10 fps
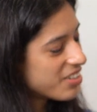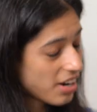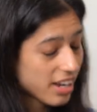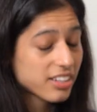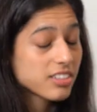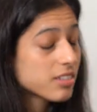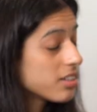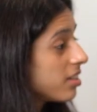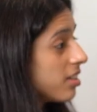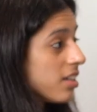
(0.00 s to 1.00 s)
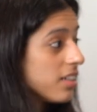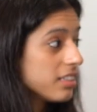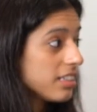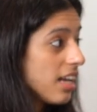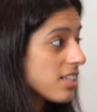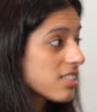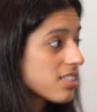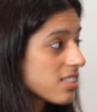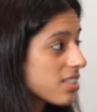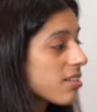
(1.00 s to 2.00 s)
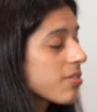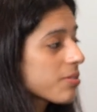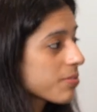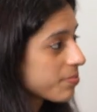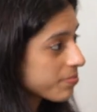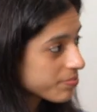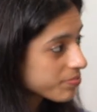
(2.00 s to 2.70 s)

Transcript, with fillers: see right. all these dumping yes. uh, uh, areas,